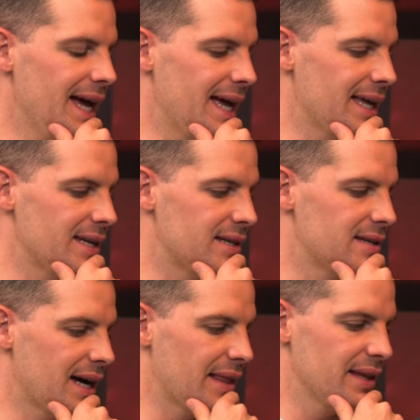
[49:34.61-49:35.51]

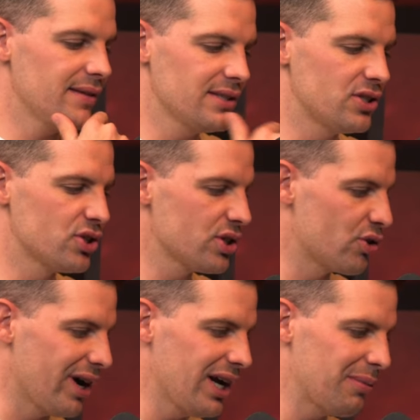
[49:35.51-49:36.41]
And I think this is just a
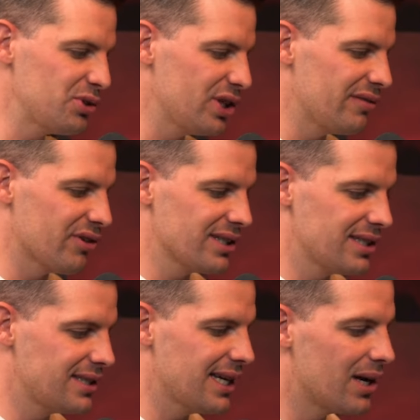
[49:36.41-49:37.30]
great opportunity for
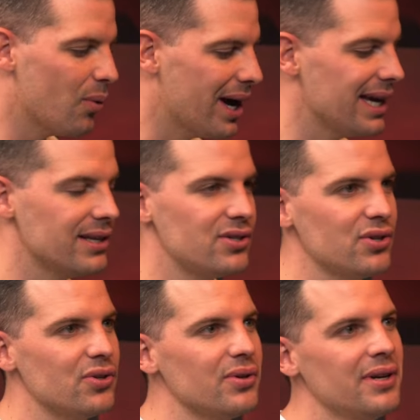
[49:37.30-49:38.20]
us to segue
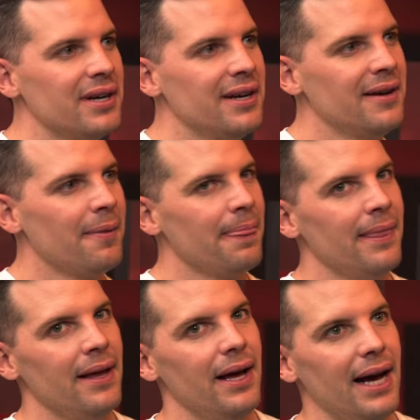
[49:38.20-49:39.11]
into
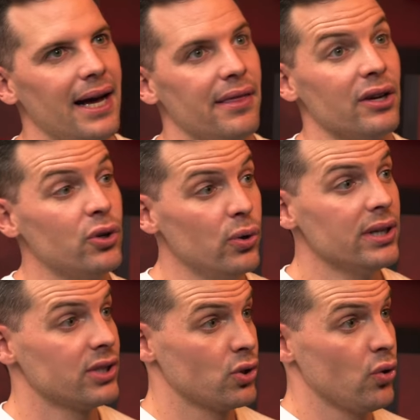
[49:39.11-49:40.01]
the
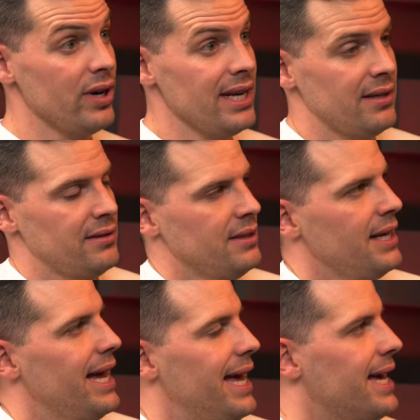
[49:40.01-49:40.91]
Khula story
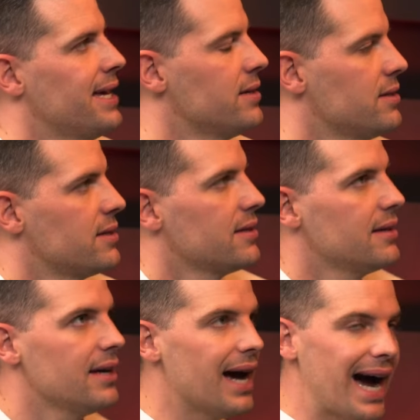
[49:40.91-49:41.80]
and
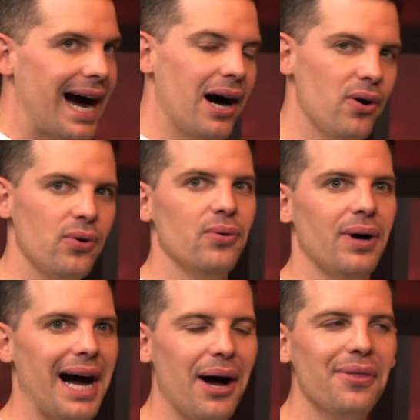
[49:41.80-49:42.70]

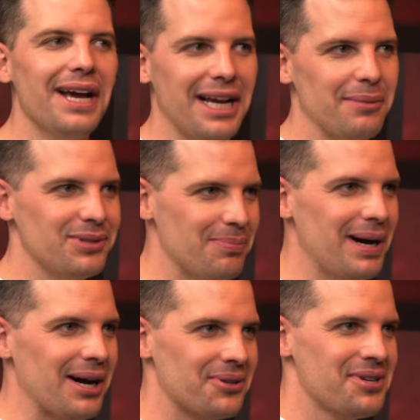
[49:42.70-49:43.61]
how that comes
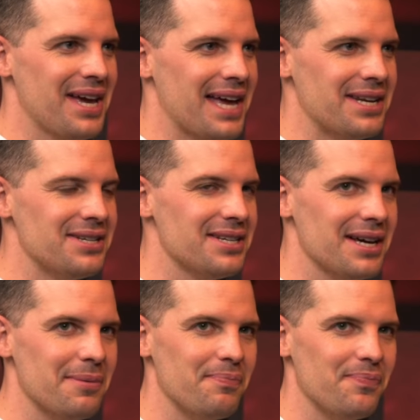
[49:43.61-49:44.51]
about.
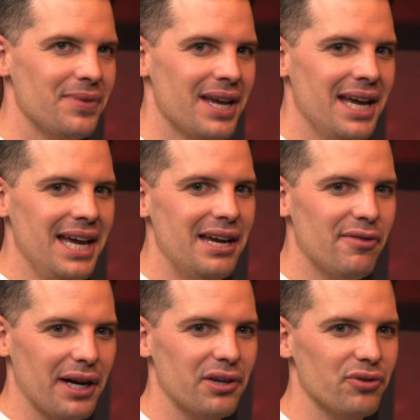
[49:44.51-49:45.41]
And
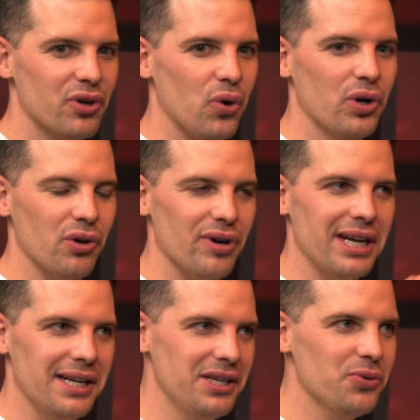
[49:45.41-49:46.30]
if I can recall
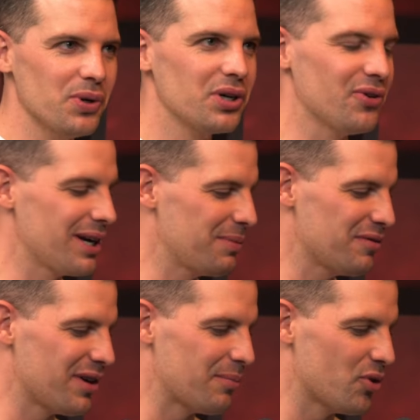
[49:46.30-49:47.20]
correctly, you will correct me
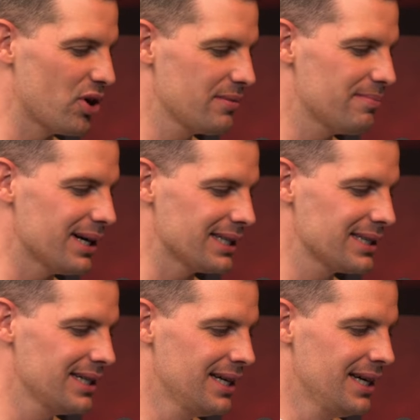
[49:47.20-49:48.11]
if I'm wrong,
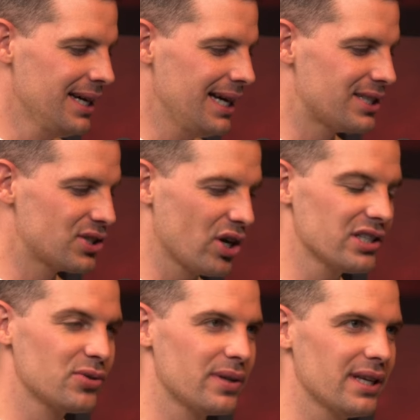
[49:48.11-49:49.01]
but it
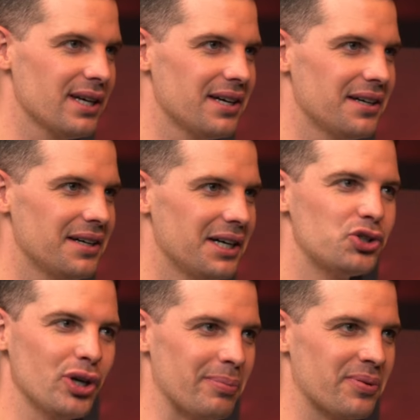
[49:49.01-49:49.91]
starts with a
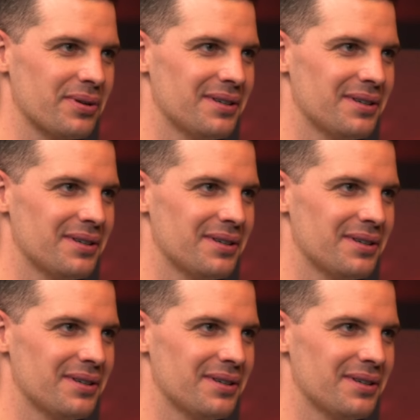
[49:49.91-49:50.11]
trip.